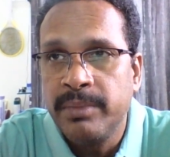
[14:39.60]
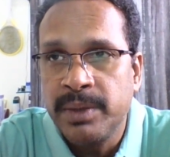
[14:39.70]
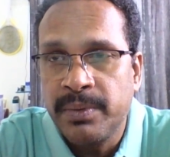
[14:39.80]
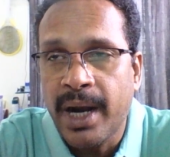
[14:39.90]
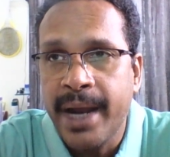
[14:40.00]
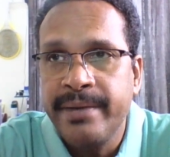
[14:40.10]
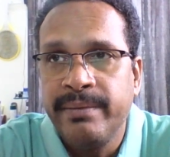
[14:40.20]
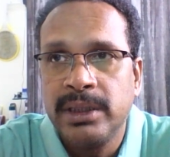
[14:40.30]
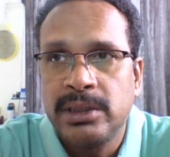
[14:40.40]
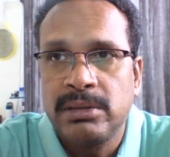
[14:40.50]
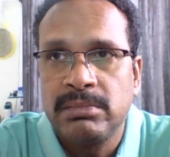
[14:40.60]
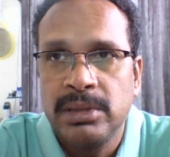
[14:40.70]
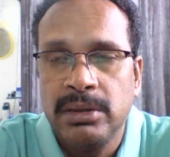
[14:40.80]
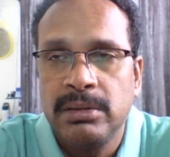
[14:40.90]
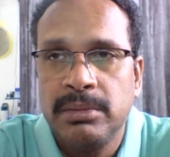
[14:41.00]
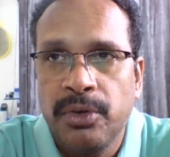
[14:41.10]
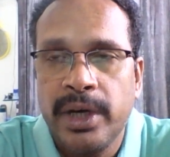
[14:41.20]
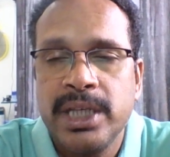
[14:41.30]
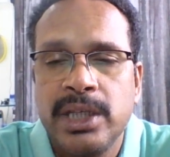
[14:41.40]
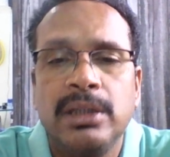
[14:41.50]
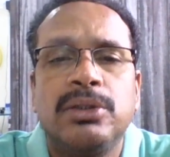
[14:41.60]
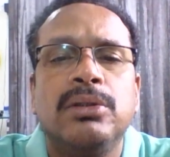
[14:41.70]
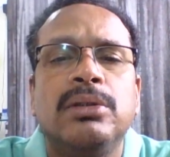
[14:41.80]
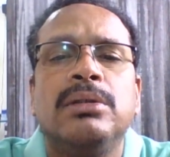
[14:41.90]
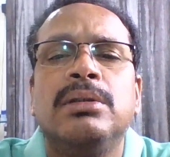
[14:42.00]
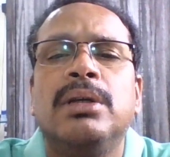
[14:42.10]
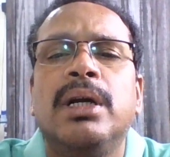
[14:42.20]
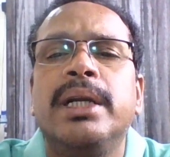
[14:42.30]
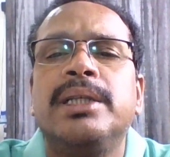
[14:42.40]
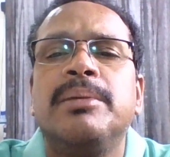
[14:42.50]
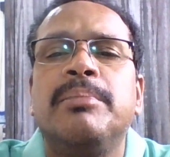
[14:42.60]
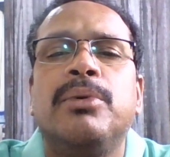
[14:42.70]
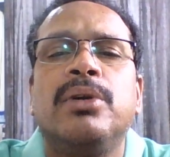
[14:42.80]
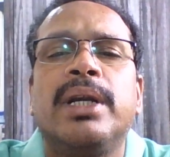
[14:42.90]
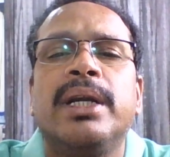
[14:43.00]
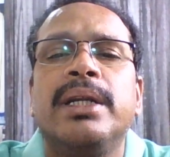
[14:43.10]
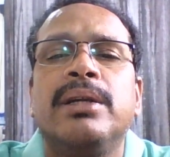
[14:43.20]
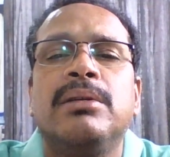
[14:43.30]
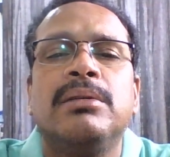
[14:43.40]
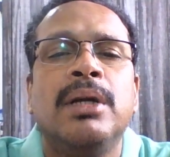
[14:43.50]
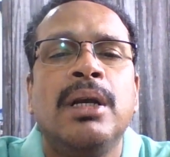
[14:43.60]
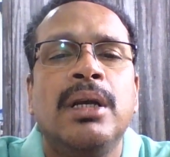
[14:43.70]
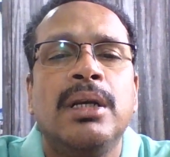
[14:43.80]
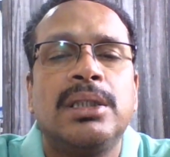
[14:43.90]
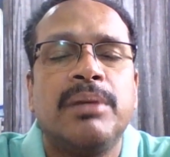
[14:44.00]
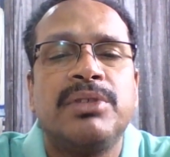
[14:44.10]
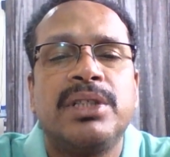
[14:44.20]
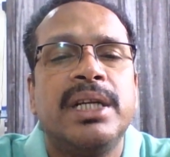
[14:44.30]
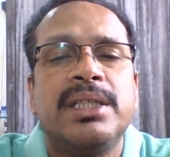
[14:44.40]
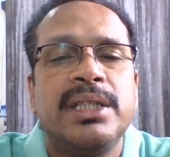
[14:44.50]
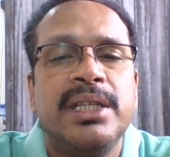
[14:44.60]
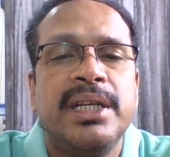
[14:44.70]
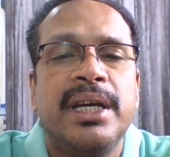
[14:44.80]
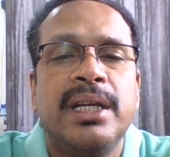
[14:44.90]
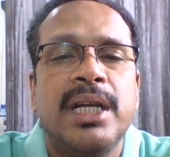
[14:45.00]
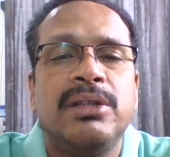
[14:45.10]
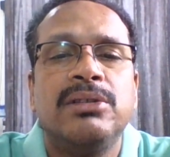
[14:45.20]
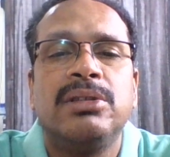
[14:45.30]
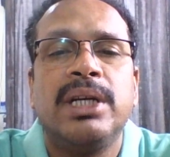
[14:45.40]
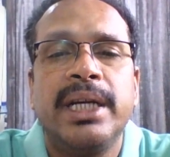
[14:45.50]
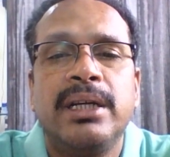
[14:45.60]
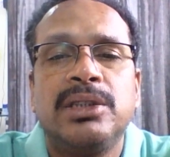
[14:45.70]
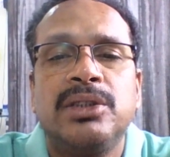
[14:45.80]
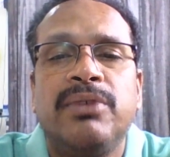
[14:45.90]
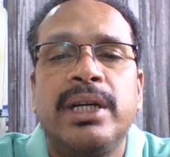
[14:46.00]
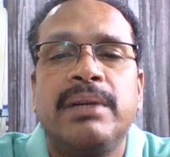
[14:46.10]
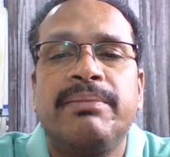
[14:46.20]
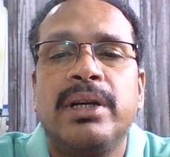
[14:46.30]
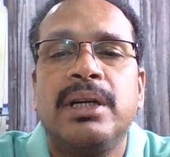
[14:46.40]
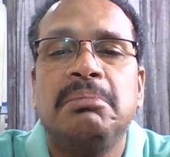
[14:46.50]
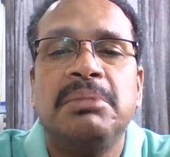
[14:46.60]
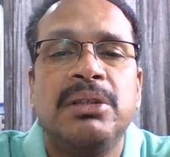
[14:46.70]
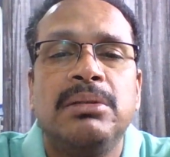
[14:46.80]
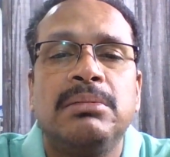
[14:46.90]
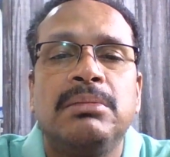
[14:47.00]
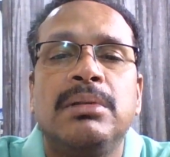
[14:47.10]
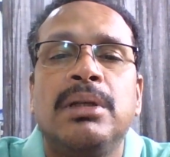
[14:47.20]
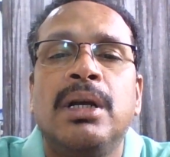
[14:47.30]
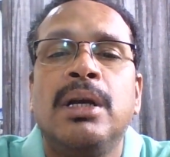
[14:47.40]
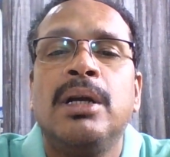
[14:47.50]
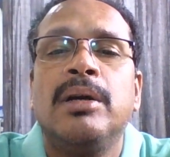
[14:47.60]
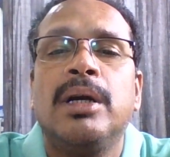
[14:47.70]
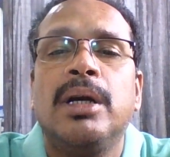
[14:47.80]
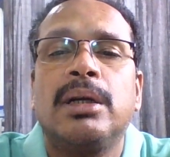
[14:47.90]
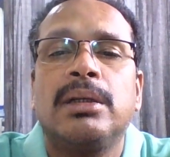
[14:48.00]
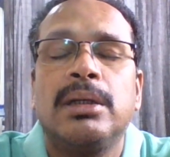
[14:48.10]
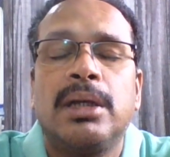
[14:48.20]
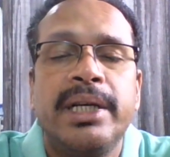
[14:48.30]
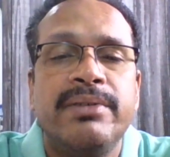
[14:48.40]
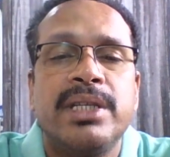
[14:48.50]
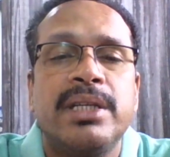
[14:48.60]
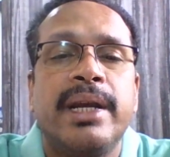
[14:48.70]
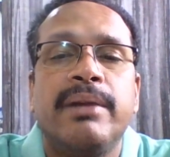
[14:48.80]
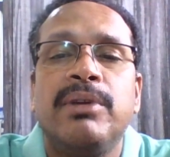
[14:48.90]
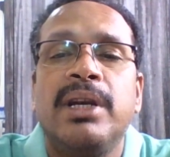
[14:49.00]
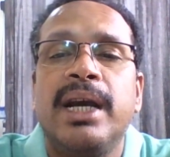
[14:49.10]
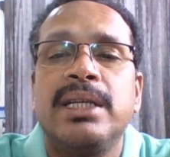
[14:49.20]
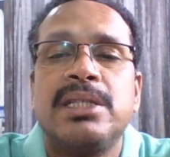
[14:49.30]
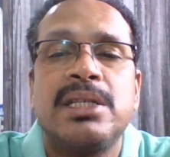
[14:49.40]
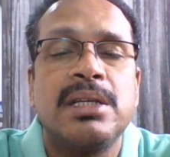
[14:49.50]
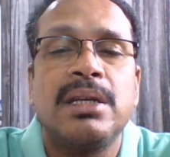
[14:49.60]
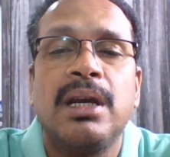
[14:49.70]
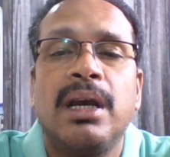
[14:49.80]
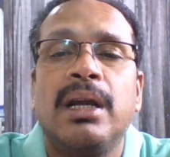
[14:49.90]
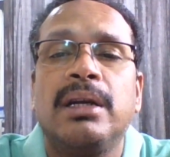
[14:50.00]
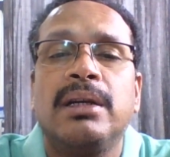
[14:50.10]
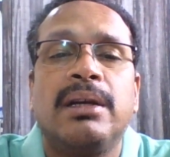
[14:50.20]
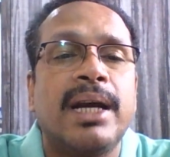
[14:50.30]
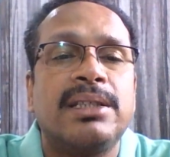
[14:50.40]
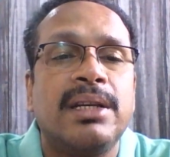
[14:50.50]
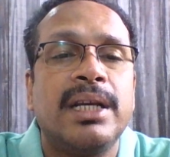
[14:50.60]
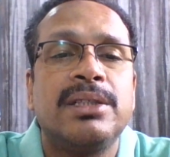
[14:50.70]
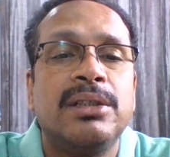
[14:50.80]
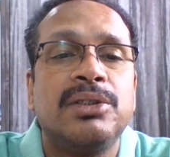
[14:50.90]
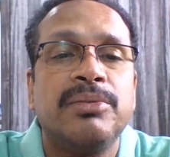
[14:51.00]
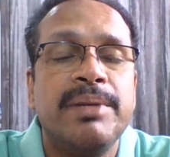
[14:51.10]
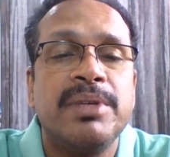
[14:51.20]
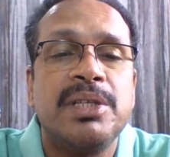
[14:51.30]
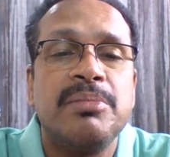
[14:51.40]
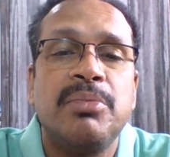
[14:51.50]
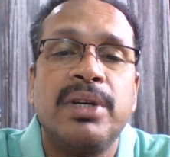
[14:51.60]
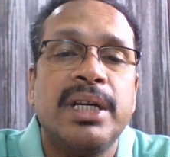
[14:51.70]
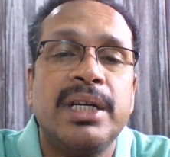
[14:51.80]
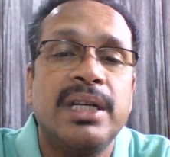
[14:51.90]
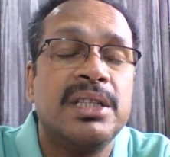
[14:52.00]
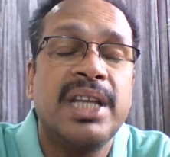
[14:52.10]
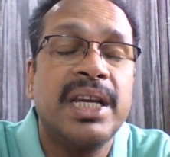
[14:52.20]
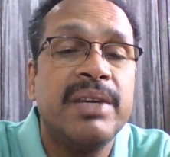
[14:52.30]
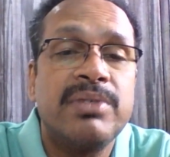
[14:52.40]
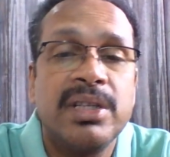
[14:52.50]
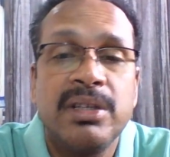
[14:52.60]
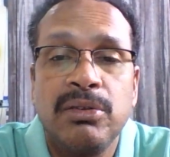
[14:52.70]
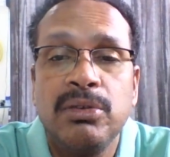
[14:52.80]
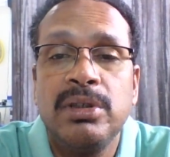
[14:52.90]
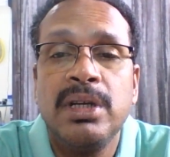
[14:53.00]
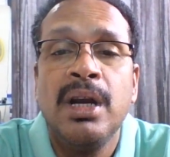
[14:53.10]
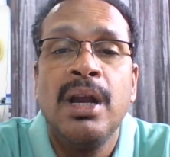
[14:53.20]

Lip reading: means for animals, you know, forage also is important. You know, some states in India like Gujarat, they also fodder for, you know, cultivation arable lands, and grasslands also very much important. And they gives, you know, good